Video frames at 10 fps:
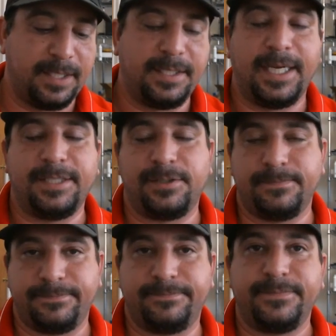Not,
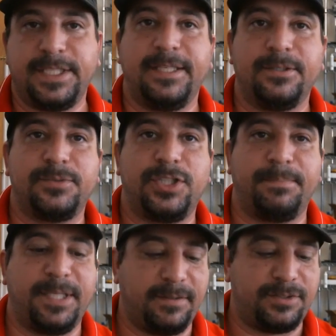you know,
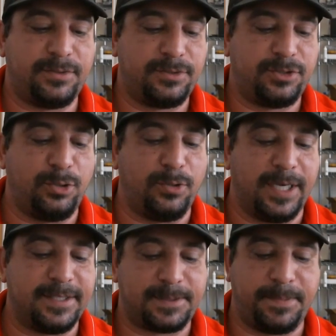shipping to
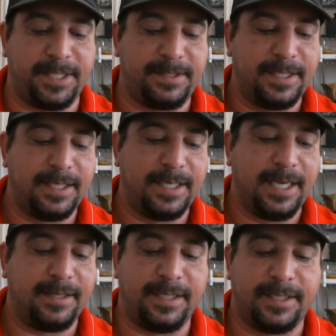us, but
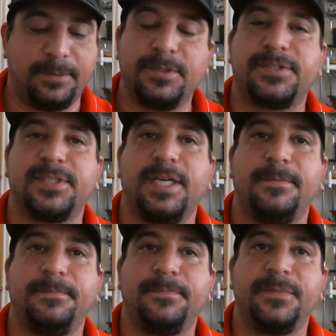I think it was
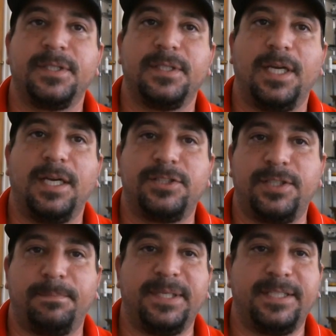
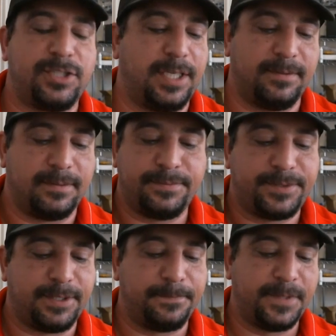shipping in general.
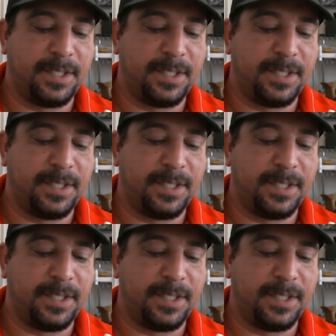So